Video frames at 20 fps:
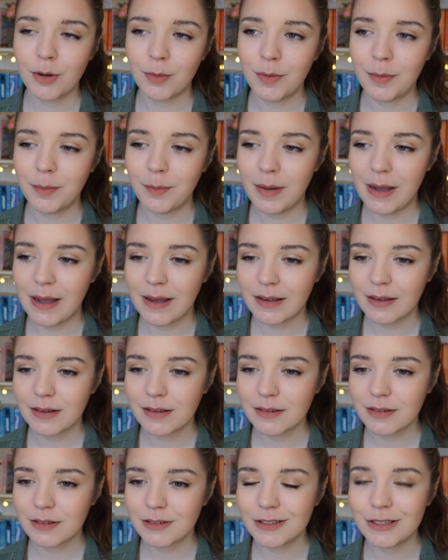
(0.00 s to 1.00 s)
coming back,
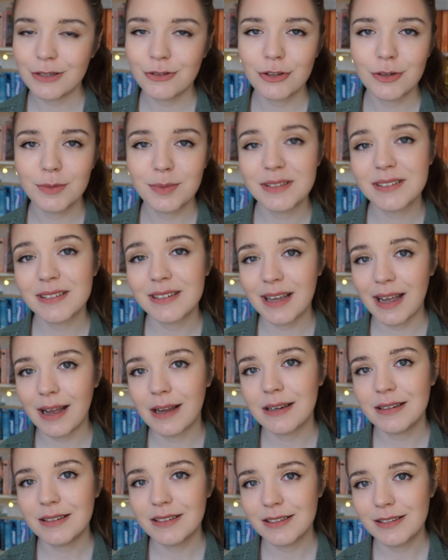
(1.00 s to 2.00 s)
because YouTube isn't
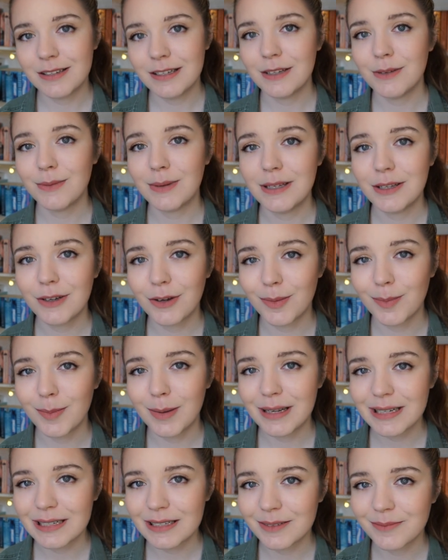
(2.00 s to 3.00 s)
kind to you when you come
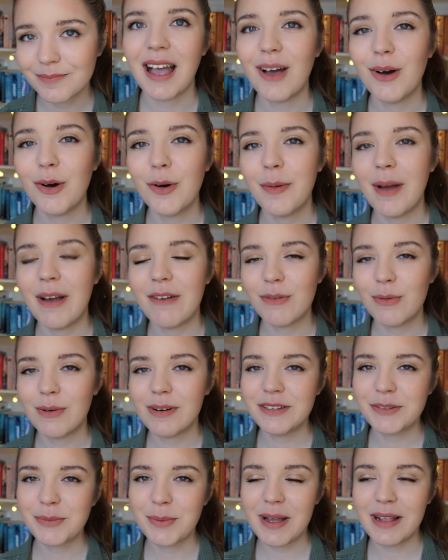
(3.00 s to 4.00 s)
back. I hope everyone
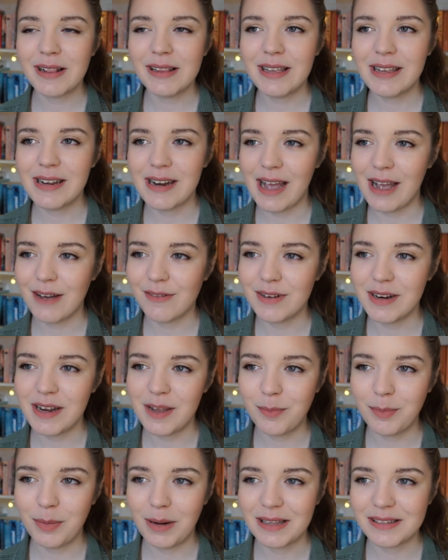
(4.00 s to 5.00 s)
is well and having
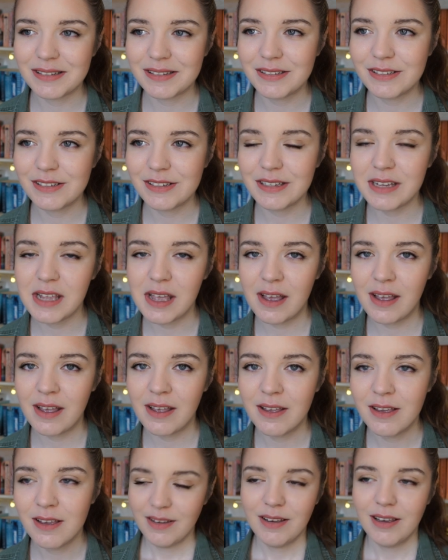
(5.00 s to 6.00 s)
a pleasant
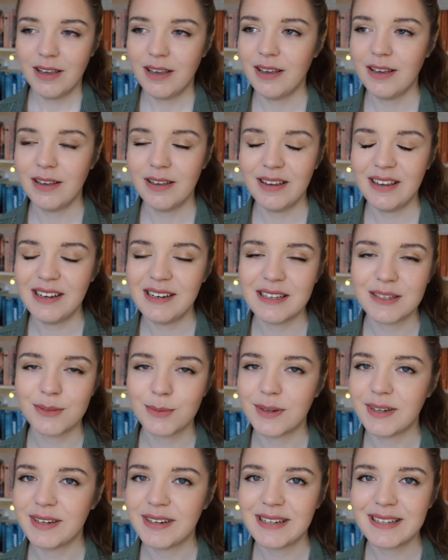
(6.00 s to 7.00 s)
year. It is
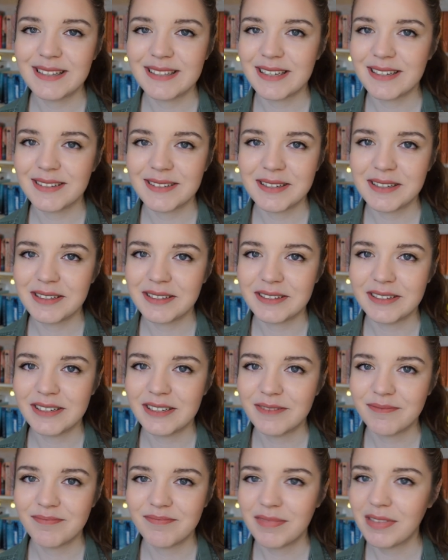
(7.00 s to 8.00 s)
what it is, isn't it?
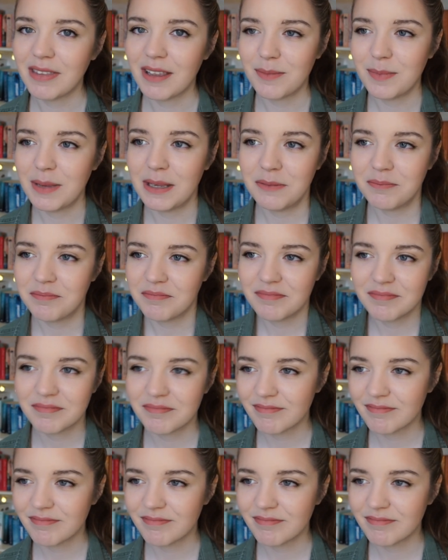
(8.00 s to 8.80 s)
I mean,